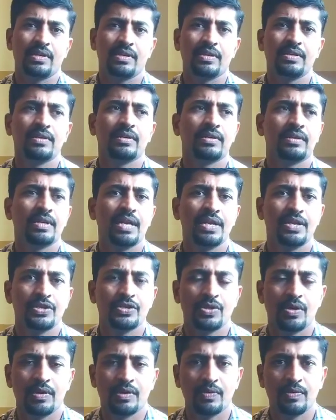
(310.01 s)
Write
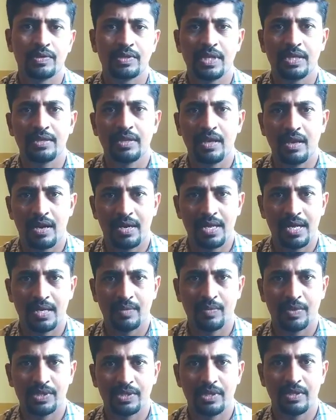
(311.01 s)
a short notes on the
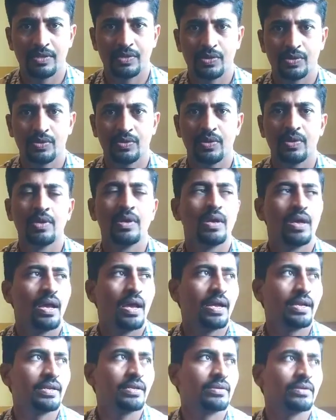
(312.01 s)
cardiac muscles,
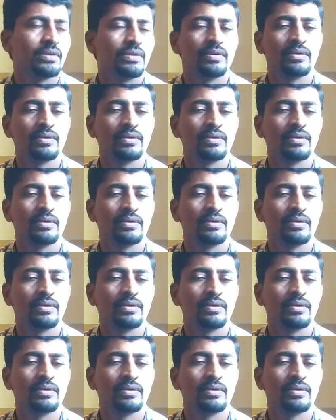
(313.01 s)
and